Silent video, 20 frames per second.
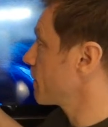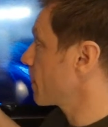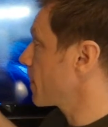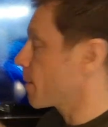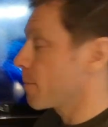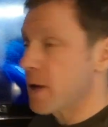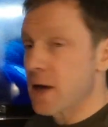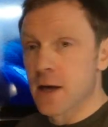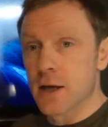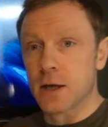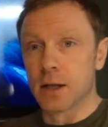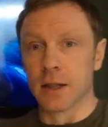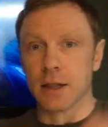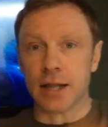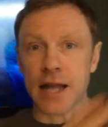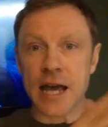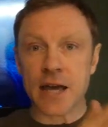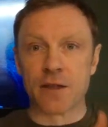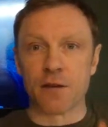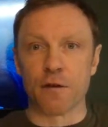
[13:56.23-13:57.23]
a big
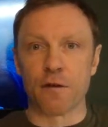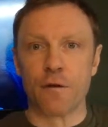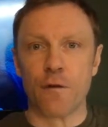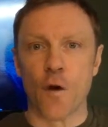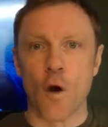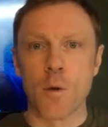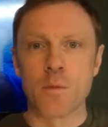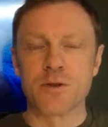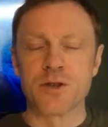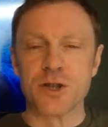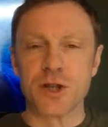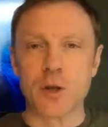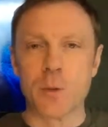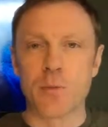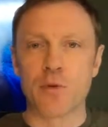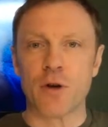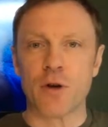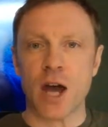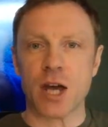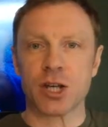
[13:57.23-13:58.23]
lake that forms in the
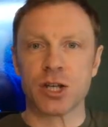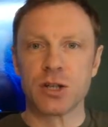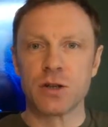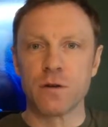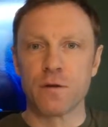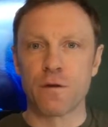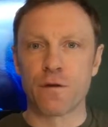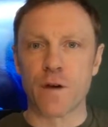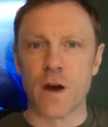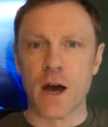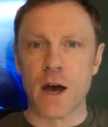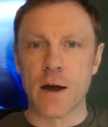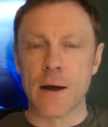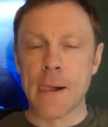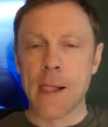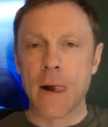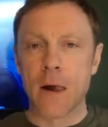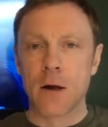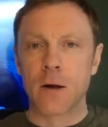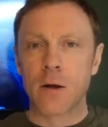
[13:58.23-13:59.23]
depression of...
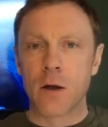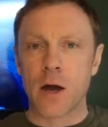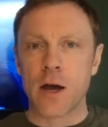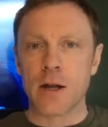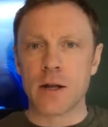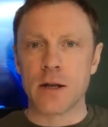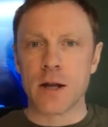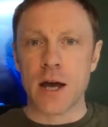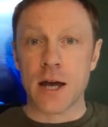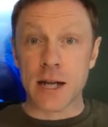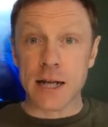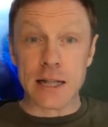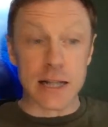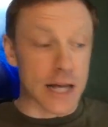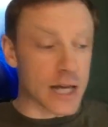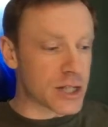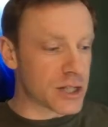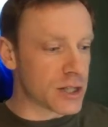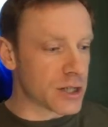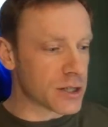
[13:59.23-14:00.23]
In
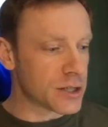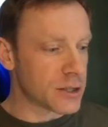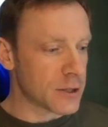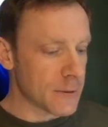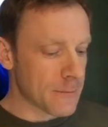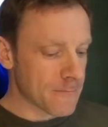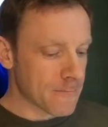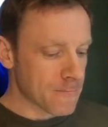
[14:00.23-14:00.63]
glaciers.